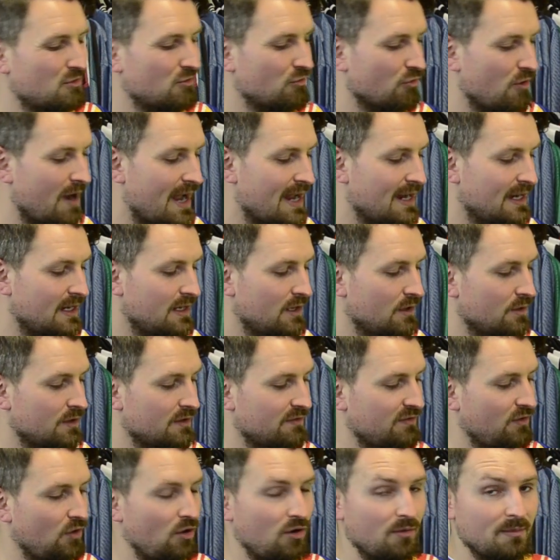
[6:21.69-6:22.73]
great
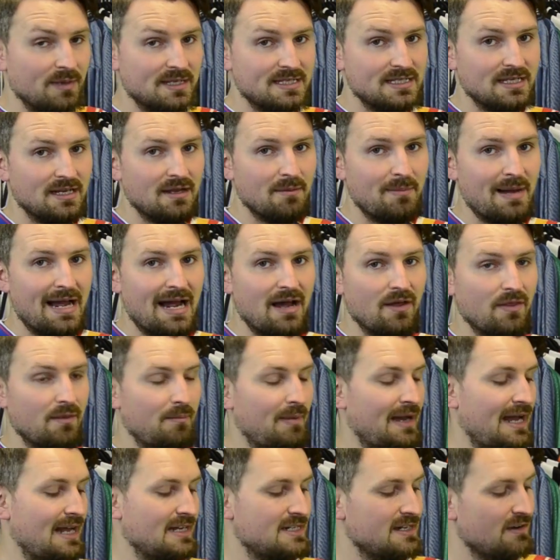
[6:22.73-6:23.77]
uniformity about the
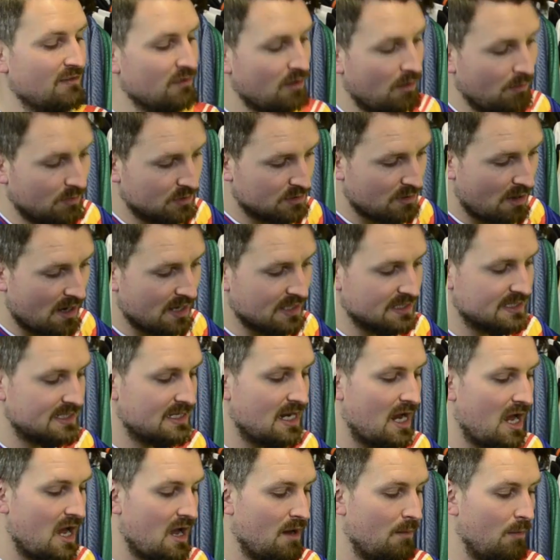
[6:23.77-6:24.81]
patch. Everyone was wearing a
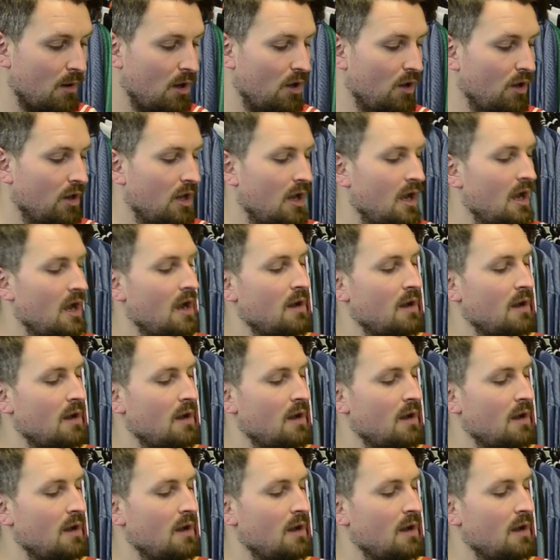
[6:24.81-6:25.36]
star ball.